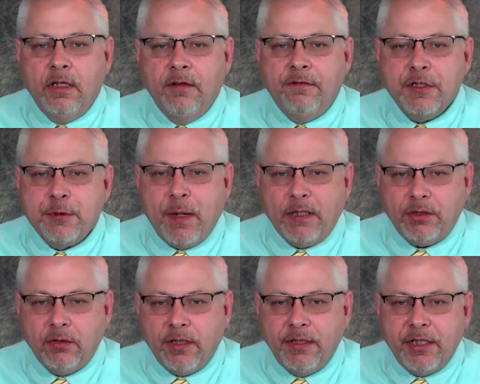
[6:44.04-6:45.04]
If a
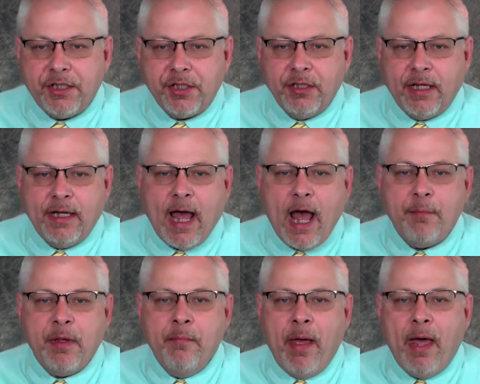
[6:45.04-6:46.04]
special condition
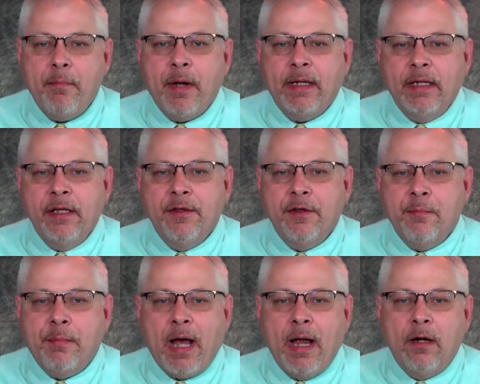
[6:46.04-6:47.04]
cannot be met by either the
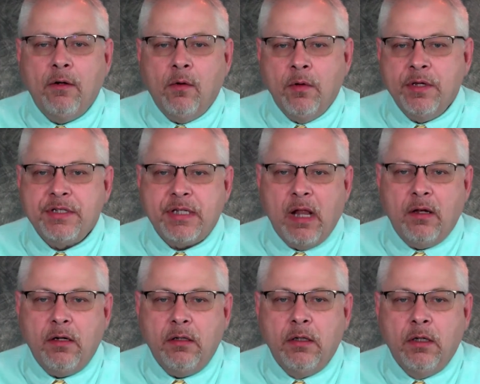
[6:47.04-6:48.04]
buyer or the
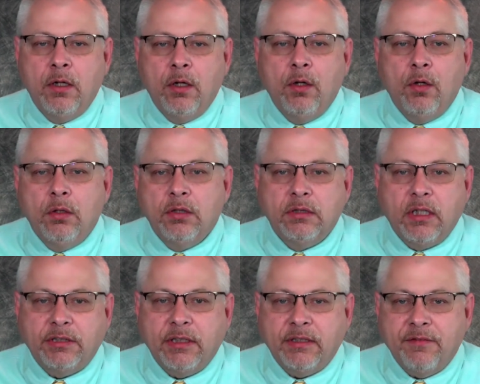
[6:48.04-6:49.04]
seller,
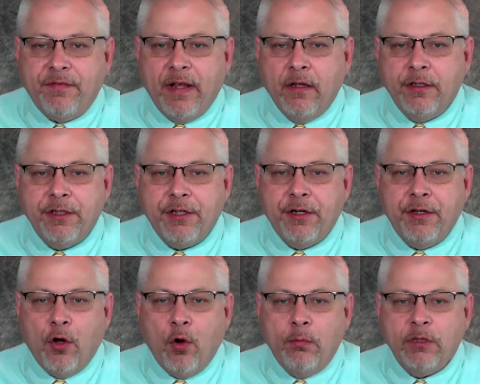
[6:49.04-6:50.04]
such as a failure during
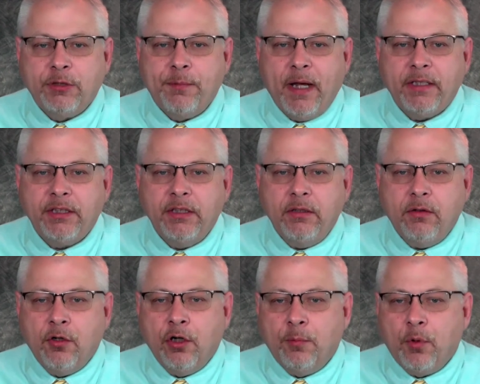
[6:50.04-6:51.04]
the home inspection
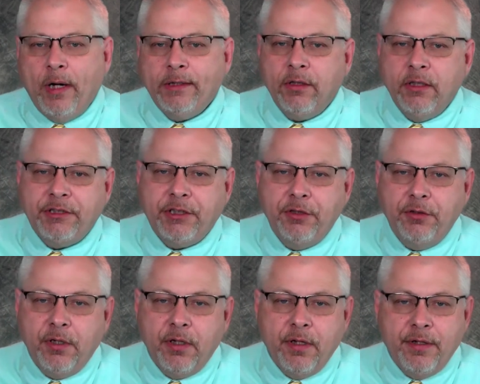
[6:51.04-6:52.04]
or an appraisal issue,
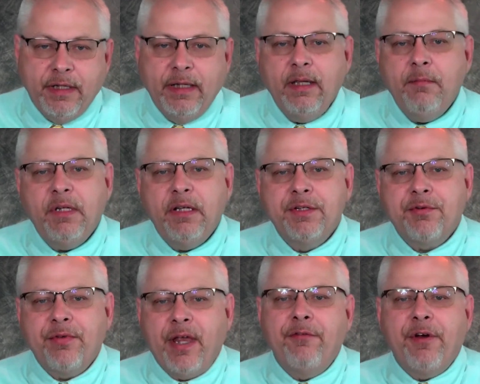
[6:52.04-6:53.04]
the EMD is
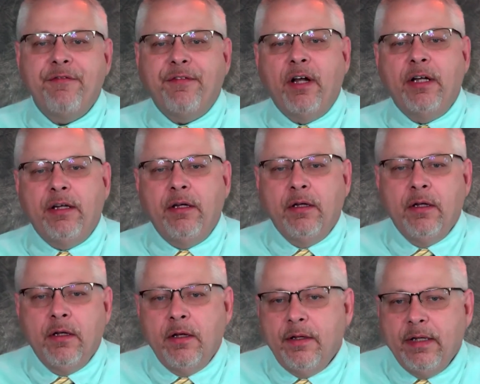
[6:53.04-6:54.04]
then refunded.
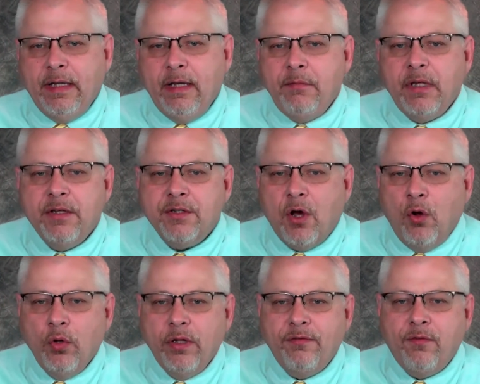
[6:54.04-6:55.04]
The EMD is
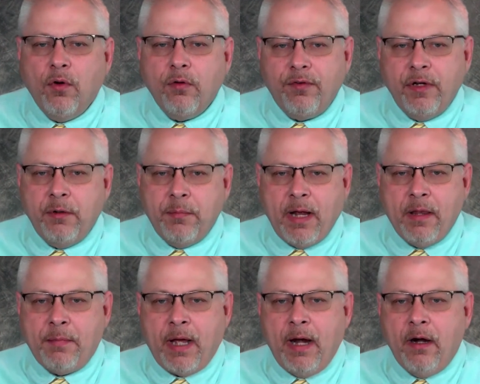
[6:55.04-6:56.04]
only forfeited by
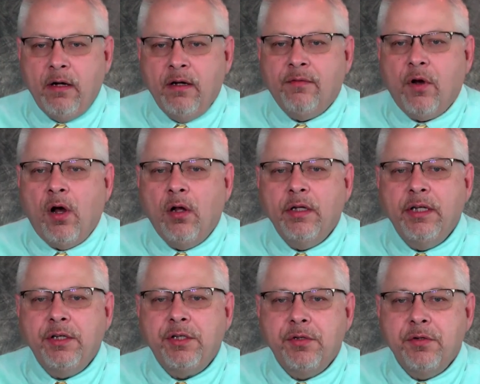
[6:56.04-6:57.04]
the buyer if all
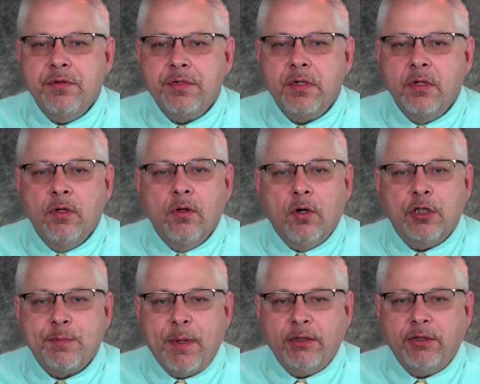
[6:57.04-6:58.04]
issues or
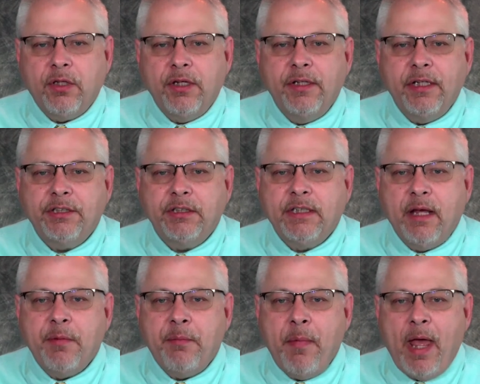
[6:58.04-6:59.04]
special conditions
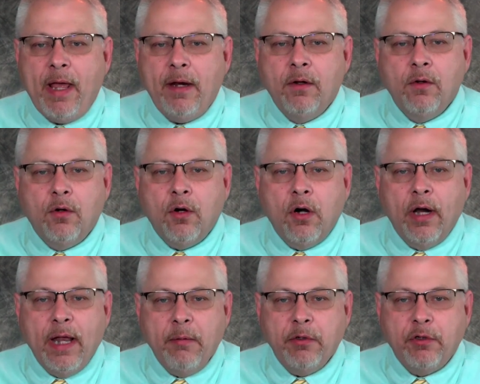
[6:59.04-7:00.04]
have been met or are
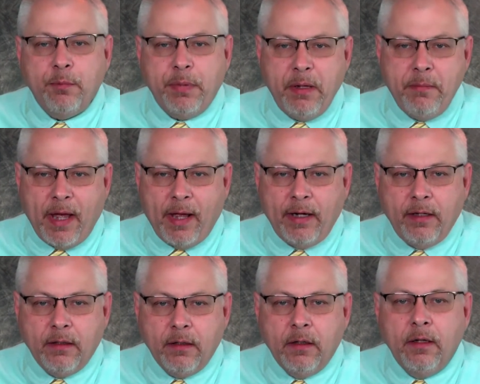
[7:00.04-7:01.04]
able to be met,
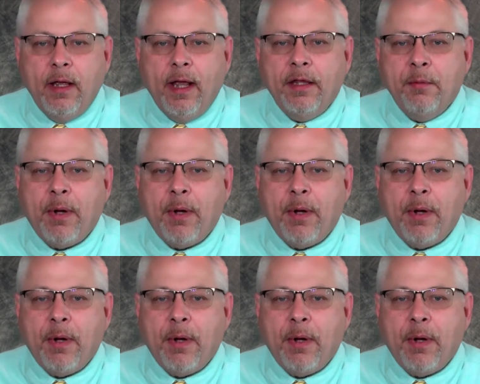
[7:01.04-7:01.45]
and the